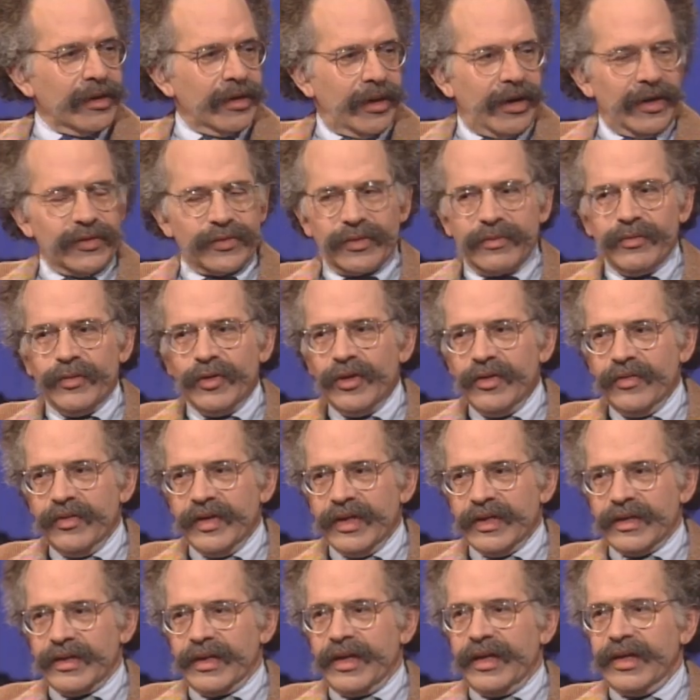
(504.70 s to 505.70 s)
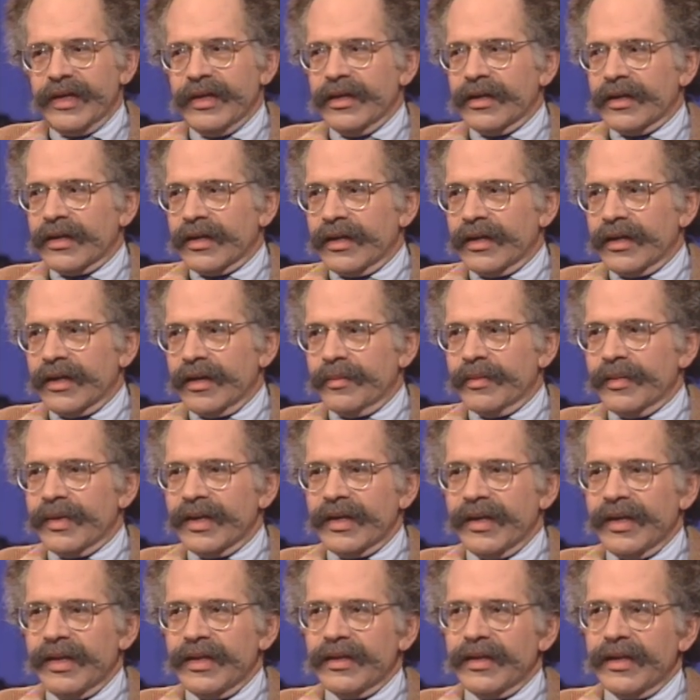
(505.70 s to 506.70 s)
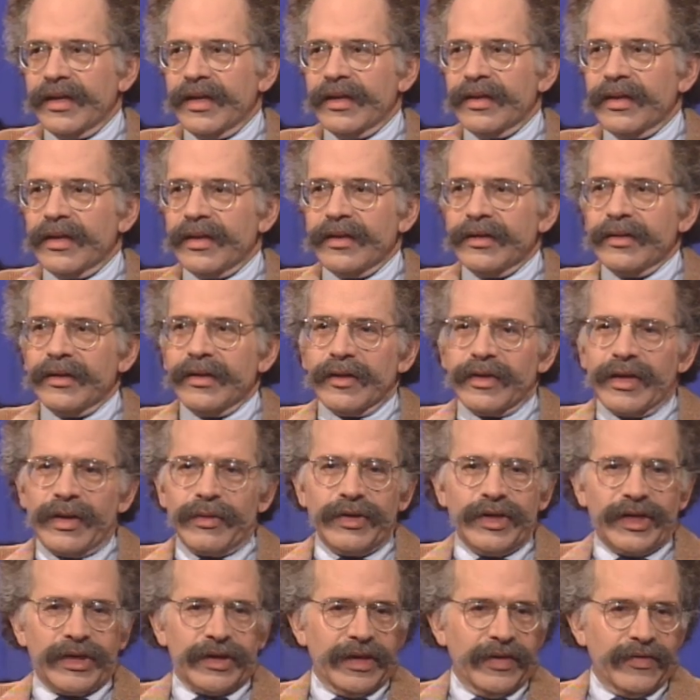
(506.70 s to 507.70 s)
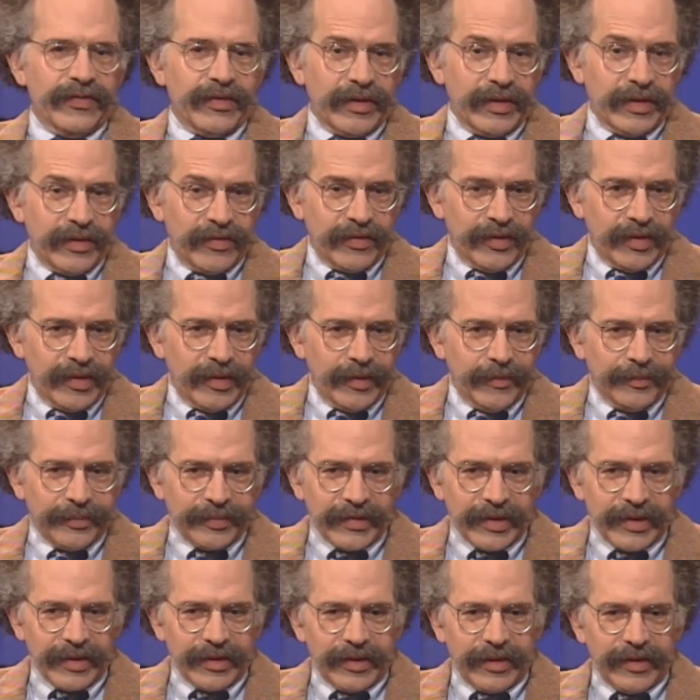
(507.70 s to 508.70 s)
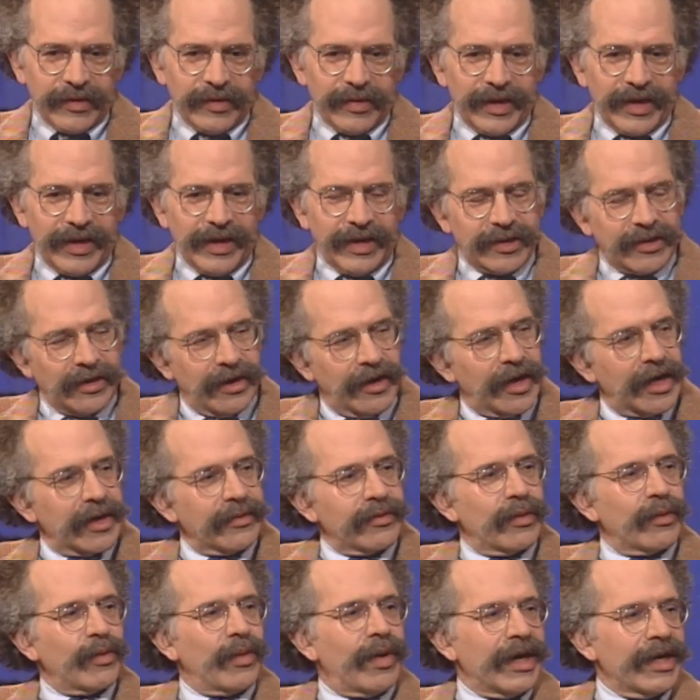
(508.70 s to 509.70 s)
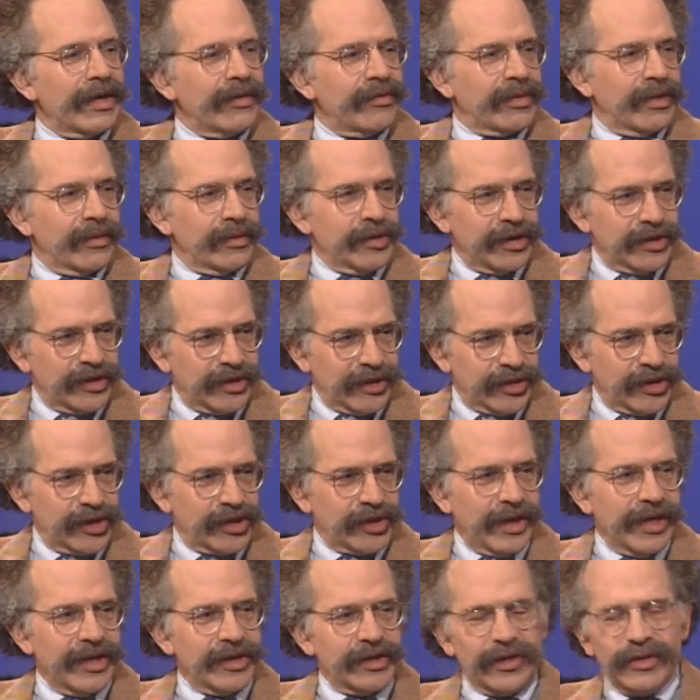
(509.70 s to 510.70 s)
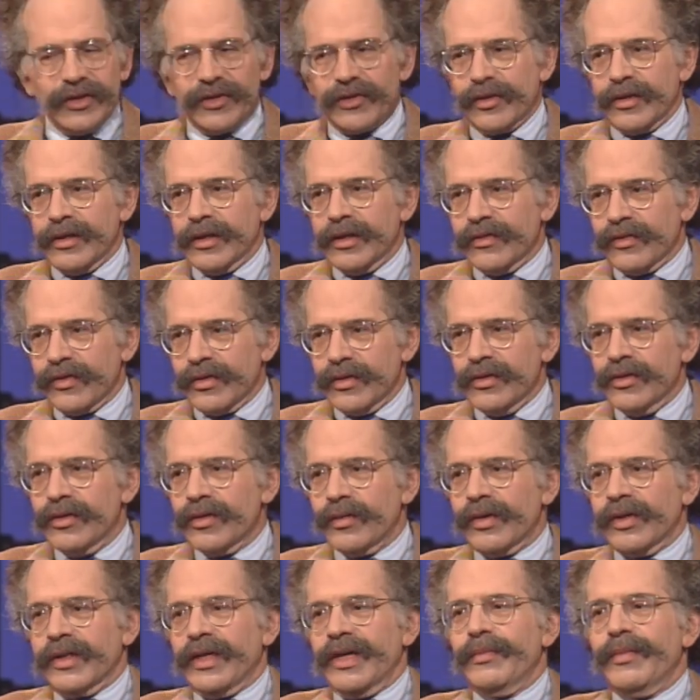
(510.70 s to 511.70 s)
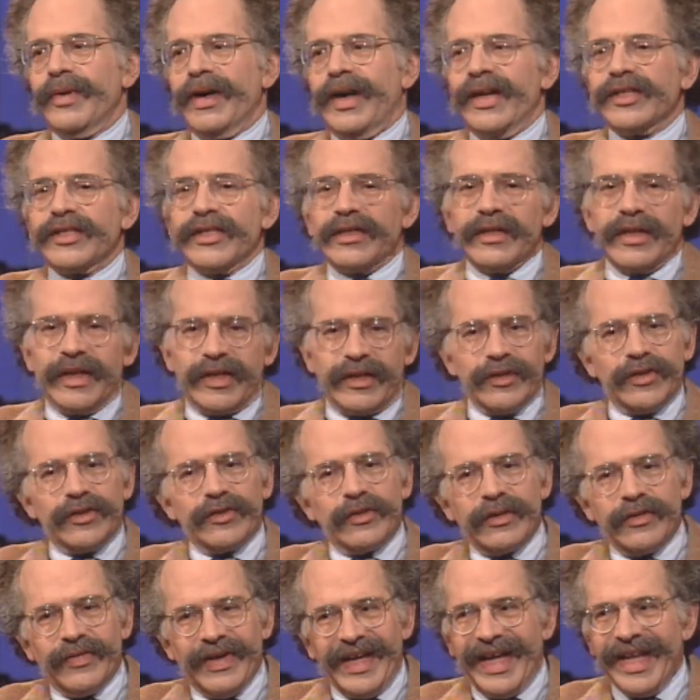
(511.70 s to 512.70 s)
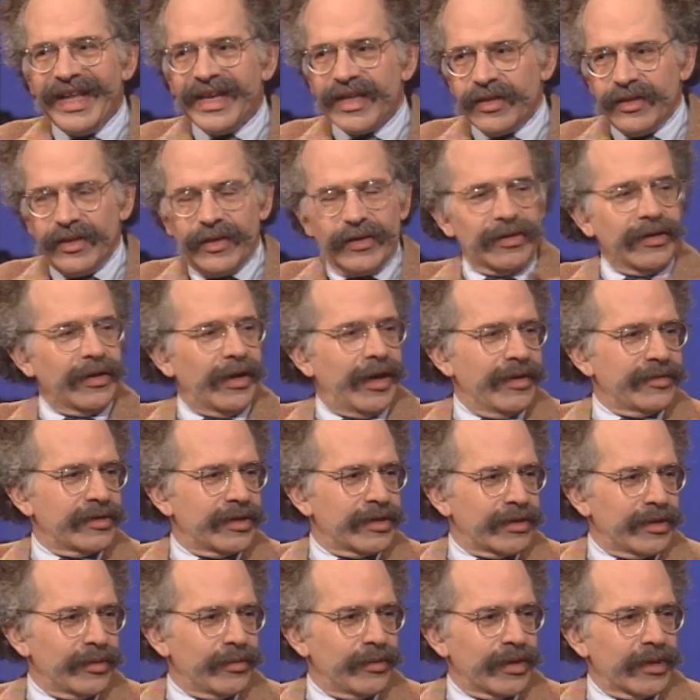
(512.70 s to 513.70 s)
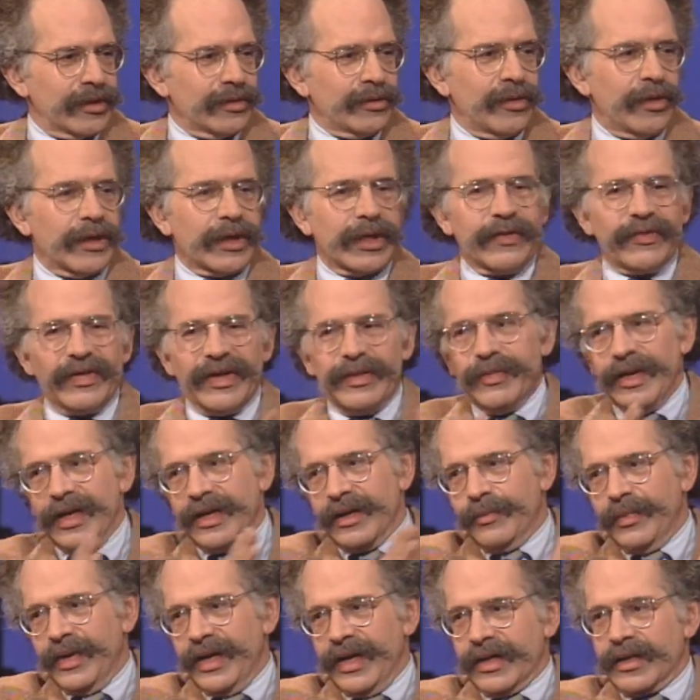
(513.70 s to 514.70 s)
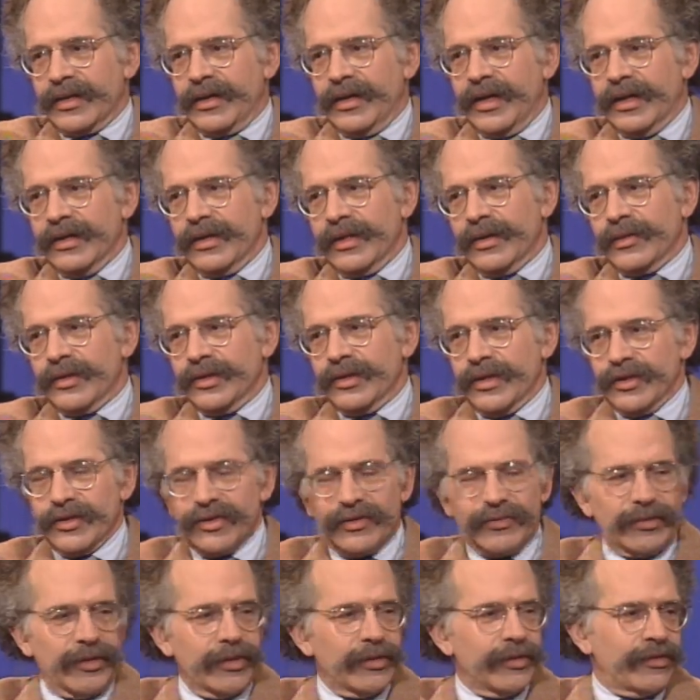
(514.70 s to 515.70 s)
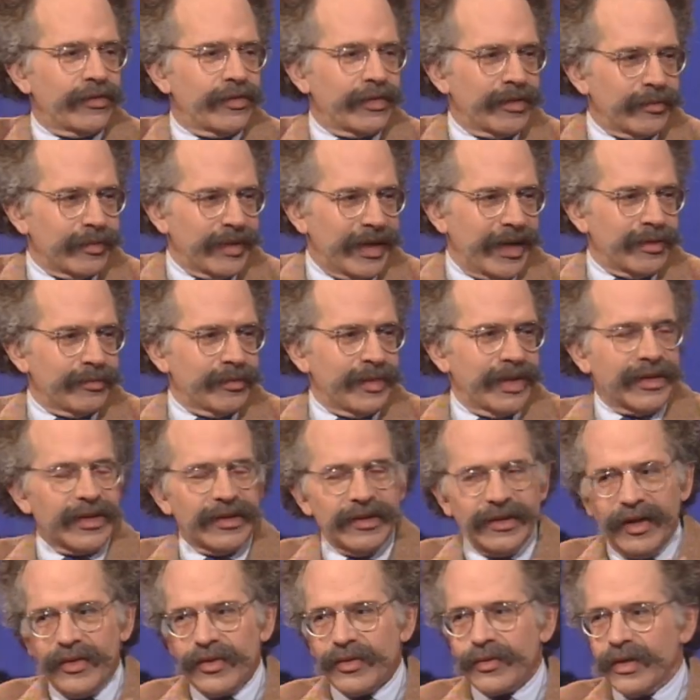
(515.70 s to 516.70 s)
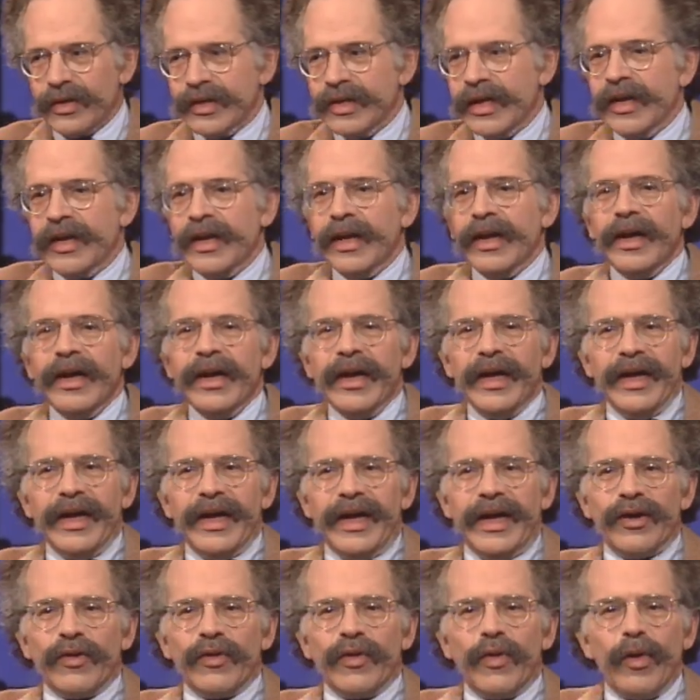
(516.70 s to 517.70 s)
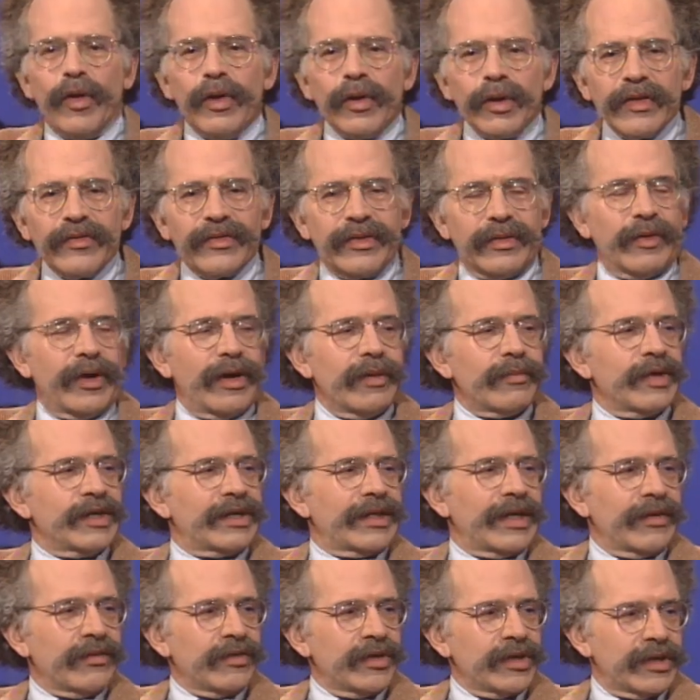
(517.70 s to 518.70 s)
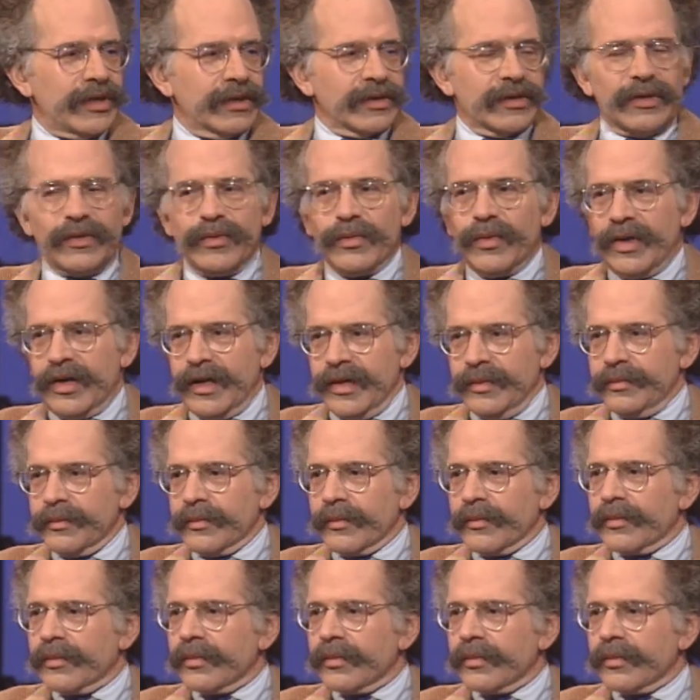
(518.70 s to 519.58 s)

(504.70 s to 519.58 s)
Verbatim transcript: lives were movies. They um, and and you know they would if, if um, uh, they got tired of a wife, they would just exchange it and turn it in for a new one. They imagined they could sort of edit their lives as they went mm -hmm. along, and if they made a bad cut, they would just throw the film out and make mm -hmm. another one. And all of them, almost every it's single one. the advantage one. of